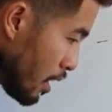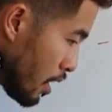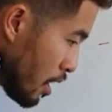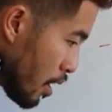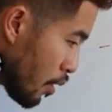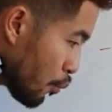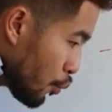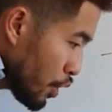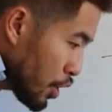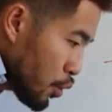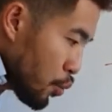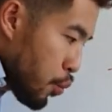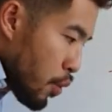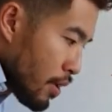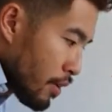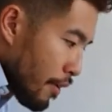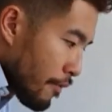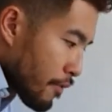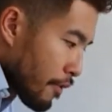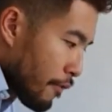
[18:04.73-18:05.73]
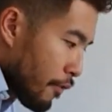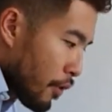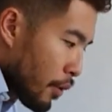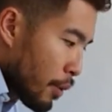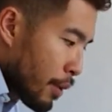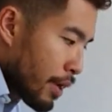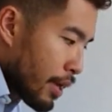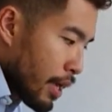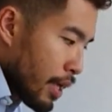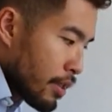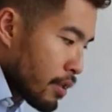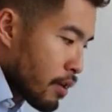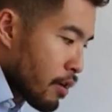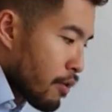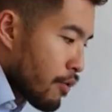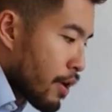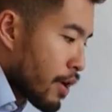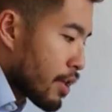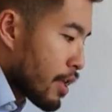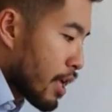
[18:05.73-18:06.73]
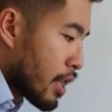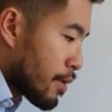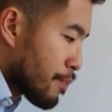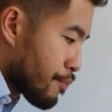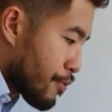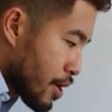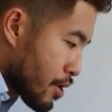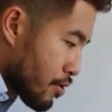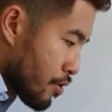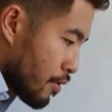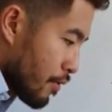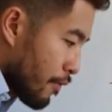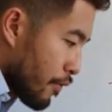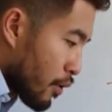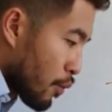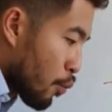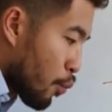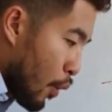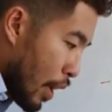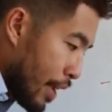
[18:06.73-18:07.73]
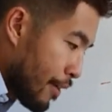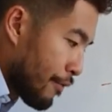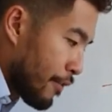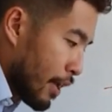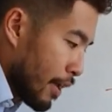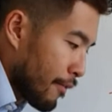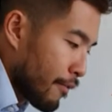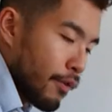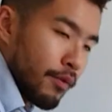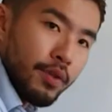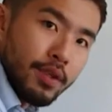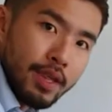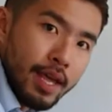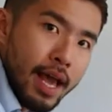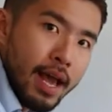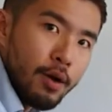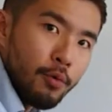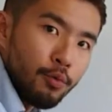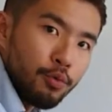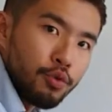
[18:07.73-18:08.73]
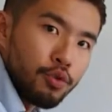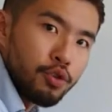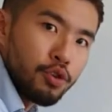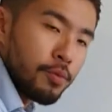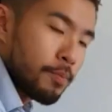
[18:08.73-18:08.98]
which one of the following is the correct expression for the wavelength of the sound?